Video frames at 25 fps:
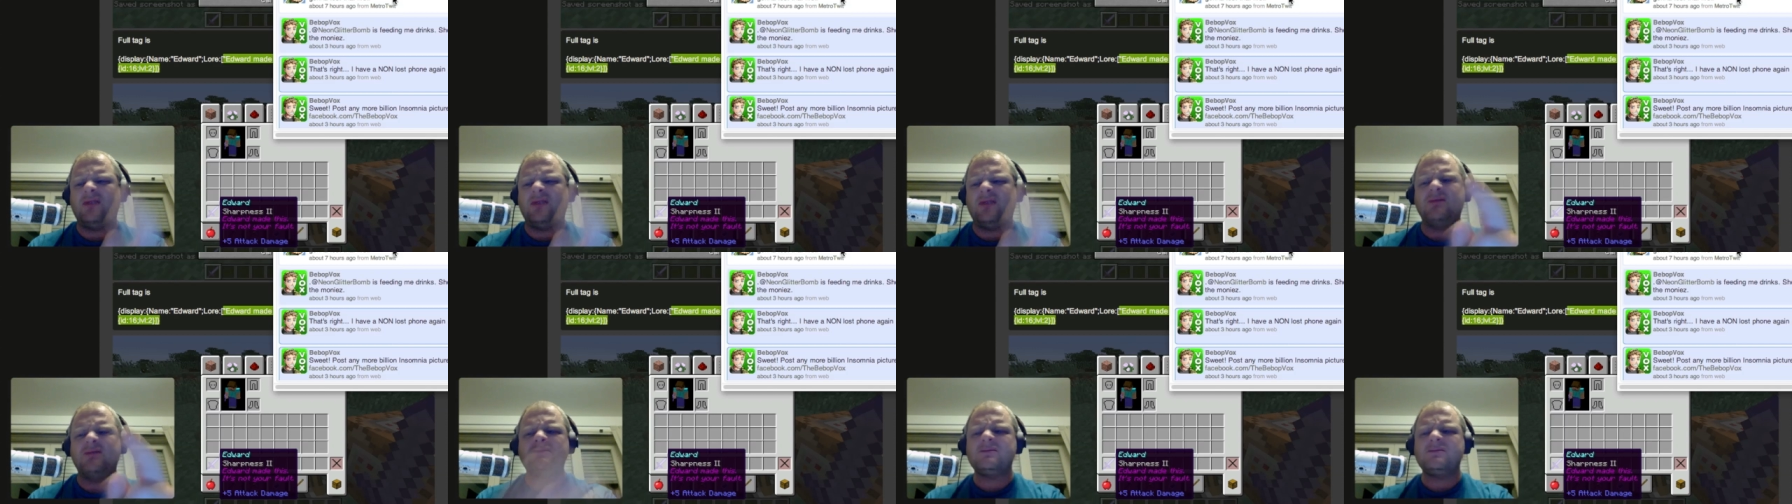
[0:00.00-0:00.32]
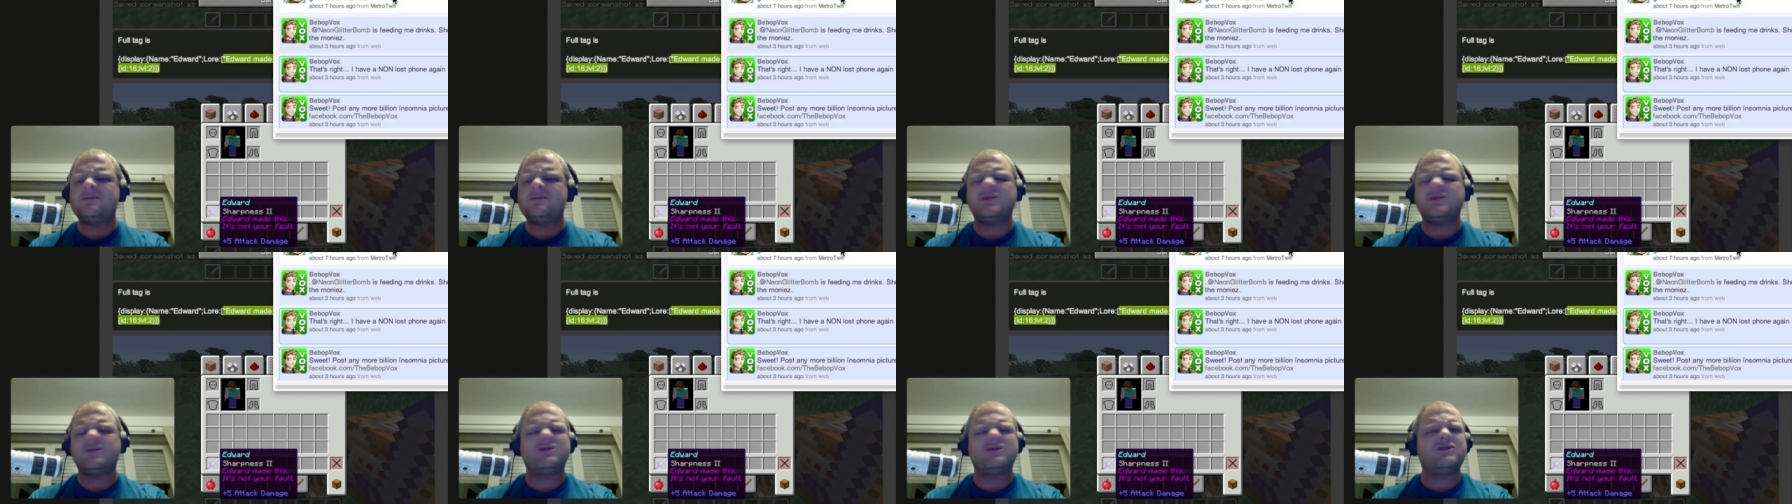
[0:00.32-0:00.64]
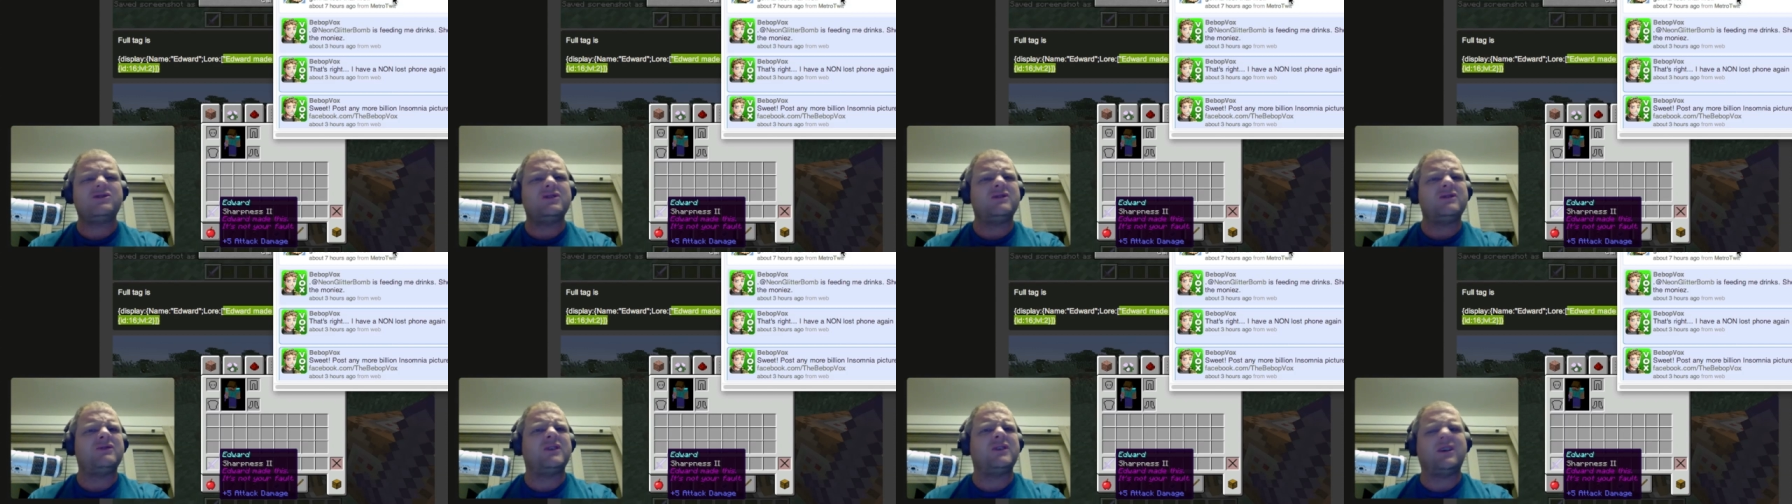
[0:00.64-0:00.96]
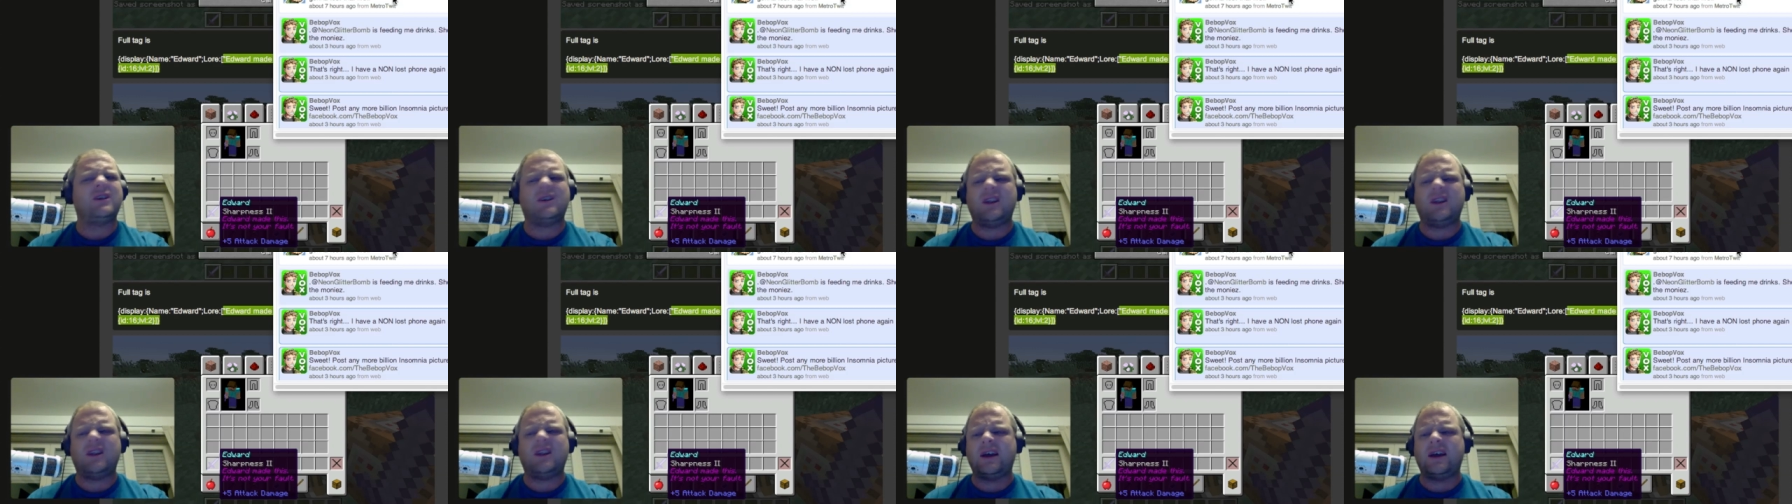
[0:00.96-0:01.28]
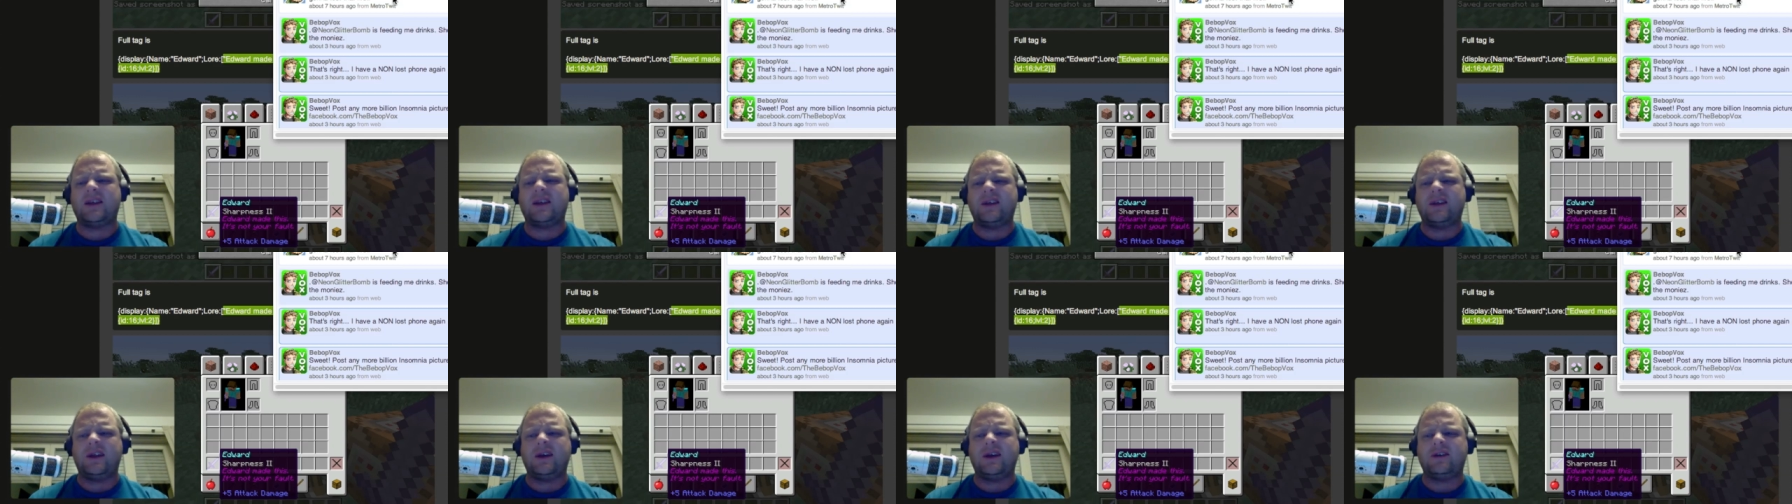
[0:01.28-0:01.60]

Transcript: I'm not sure if I like that,